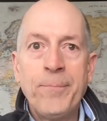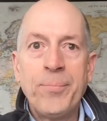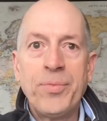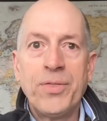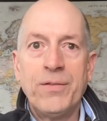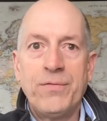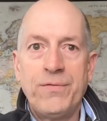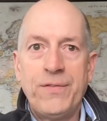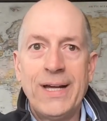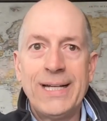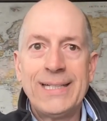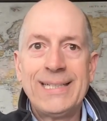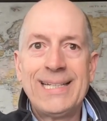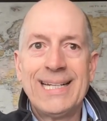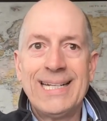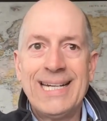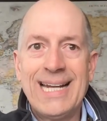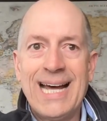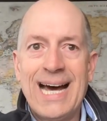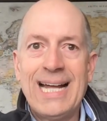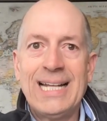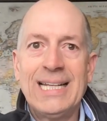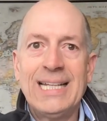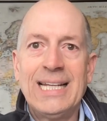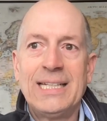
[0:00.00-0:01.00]
The Fed
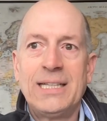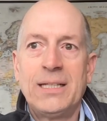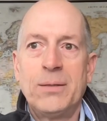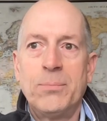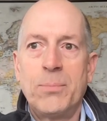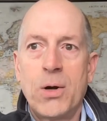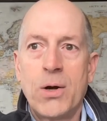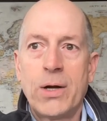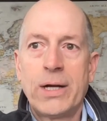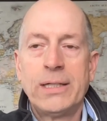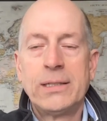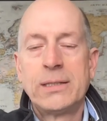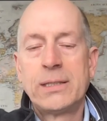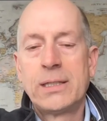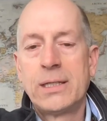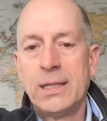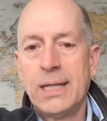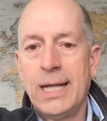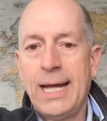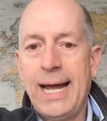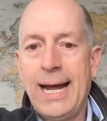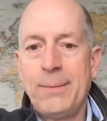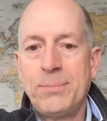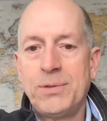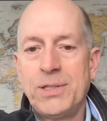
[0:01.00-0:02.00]
cannot let the markets
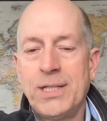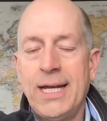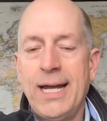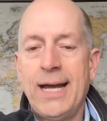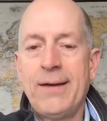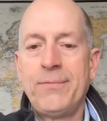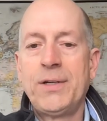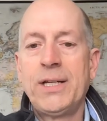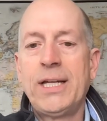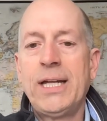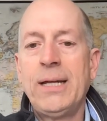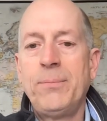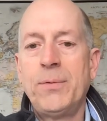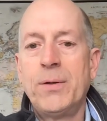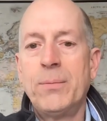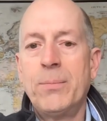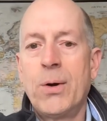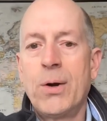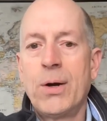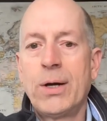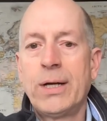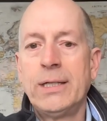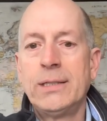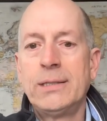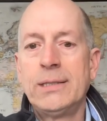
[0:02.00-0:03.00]
collapse. They have to keep the
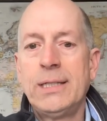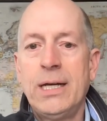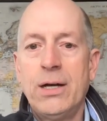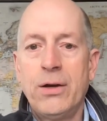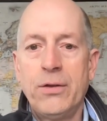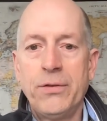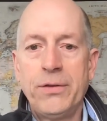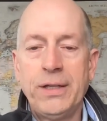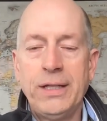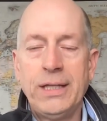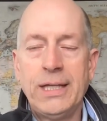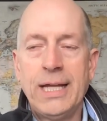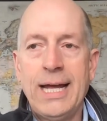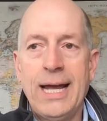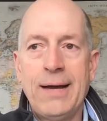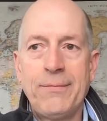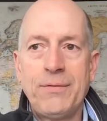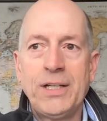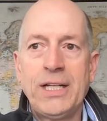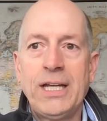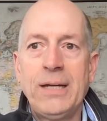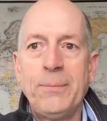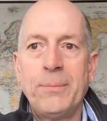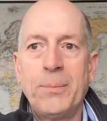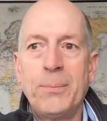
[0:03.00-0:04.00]
markets healthy. They have
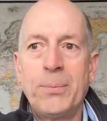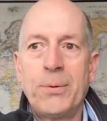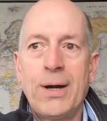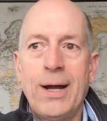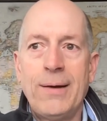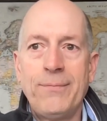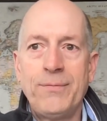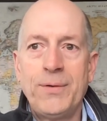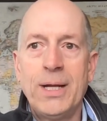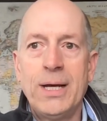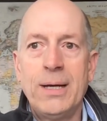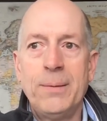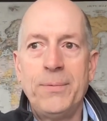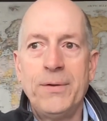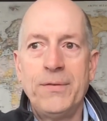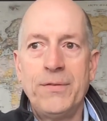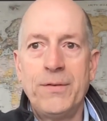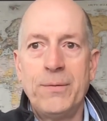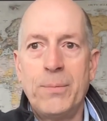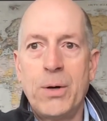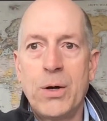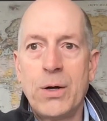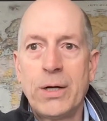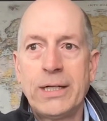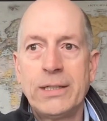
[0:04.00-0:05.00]
to keep them propped up. If the
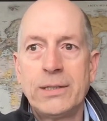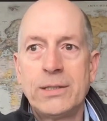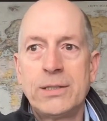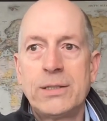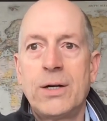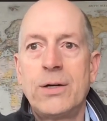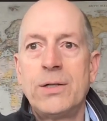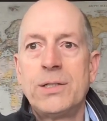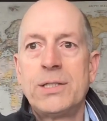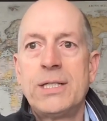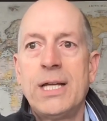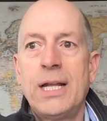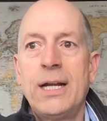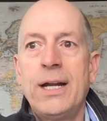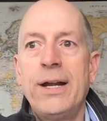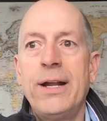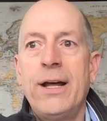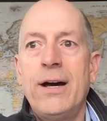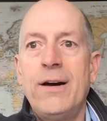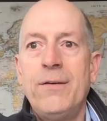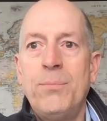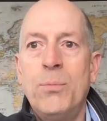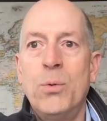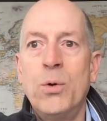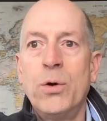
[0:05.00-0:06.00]
markets start selling
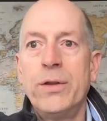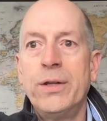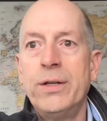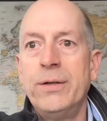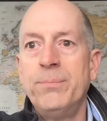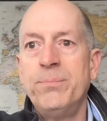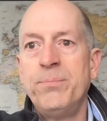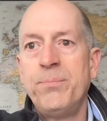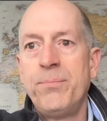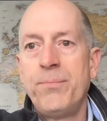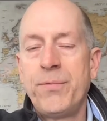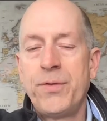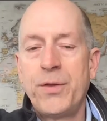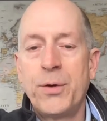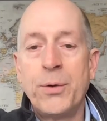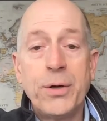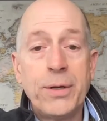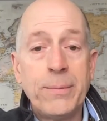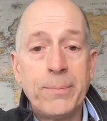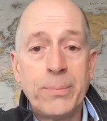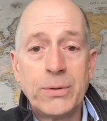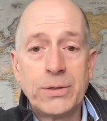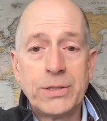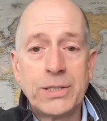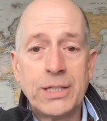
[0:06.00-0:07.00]
off more than
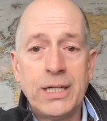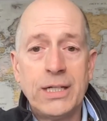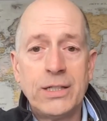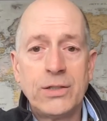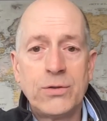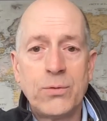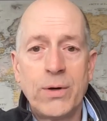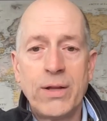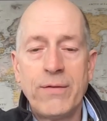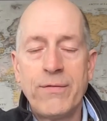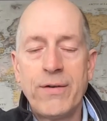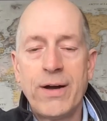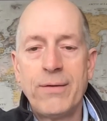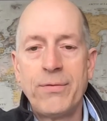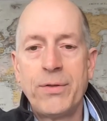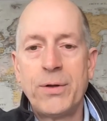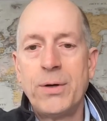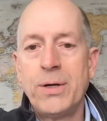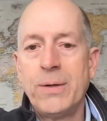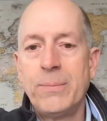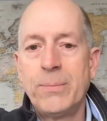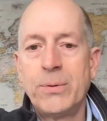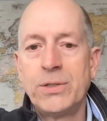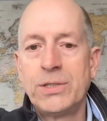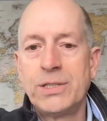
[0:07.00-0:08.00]
30%, 25,
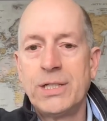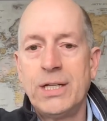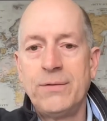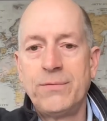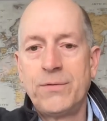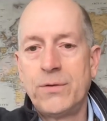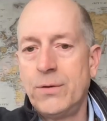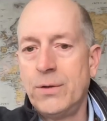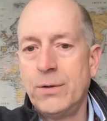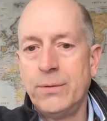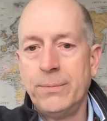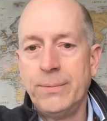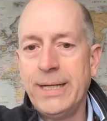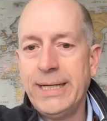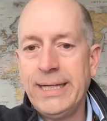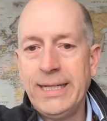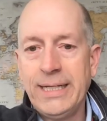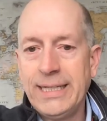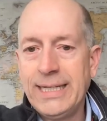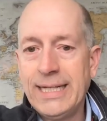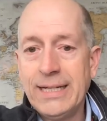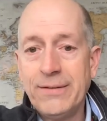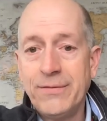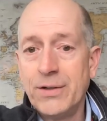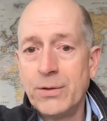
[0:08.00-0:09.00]
30% for any
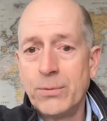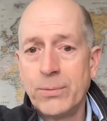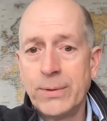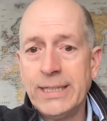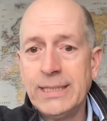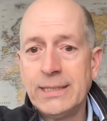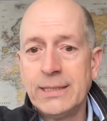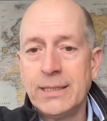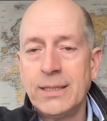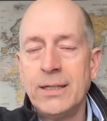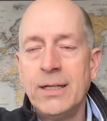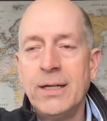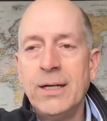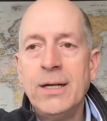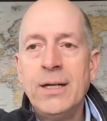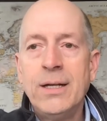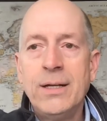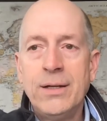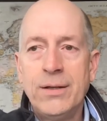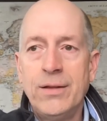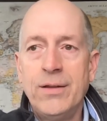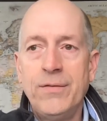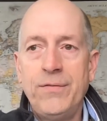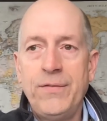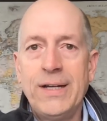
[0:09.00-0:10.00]
given reason,
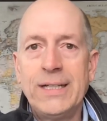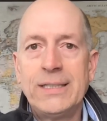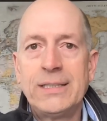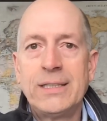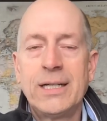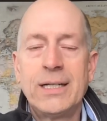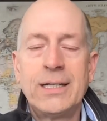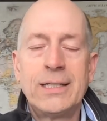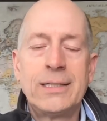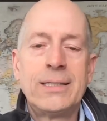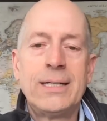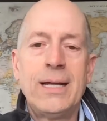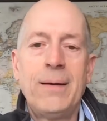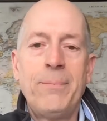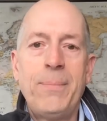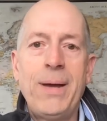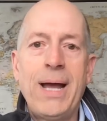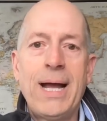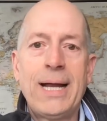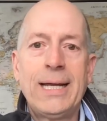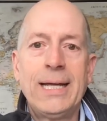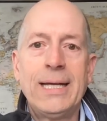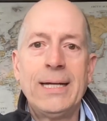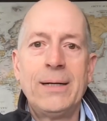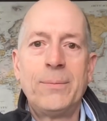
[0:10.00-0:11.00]
the Fed's going to step
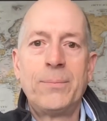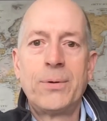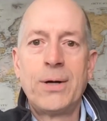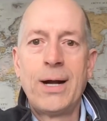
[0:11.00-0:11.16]
back in and